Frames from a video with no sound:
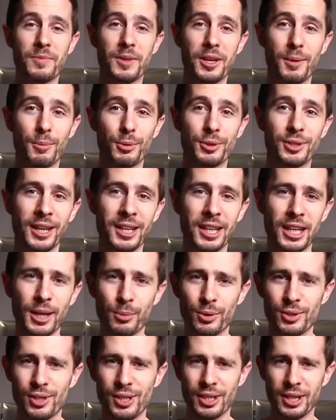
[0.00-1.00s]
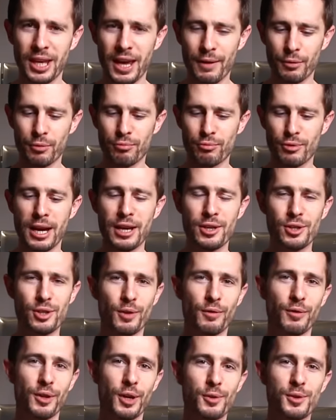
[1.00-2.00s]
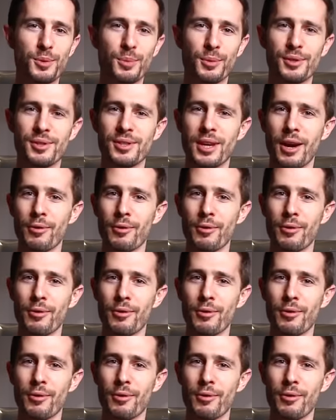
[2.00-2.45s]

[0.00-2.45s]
the Botanica Boutique, they have a range of those moss